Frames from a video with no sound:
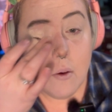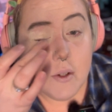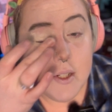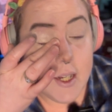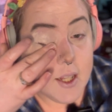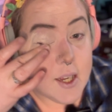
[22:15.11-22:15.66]
would
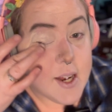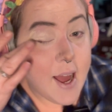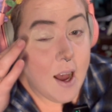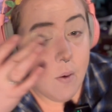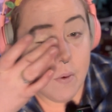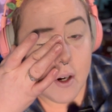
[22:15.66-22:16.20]
take like an
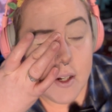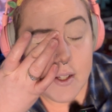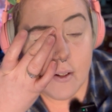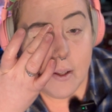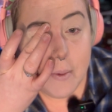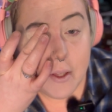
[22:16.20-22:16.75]
hour, and it's
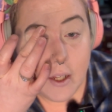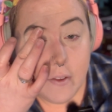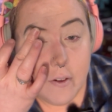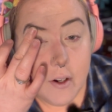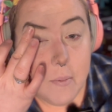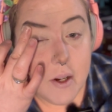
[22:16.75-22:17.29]
only been like
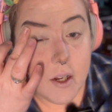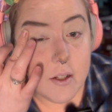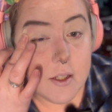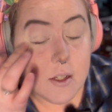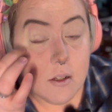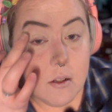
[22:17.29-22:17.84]
30
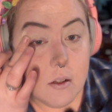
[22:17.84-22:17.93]
minutes.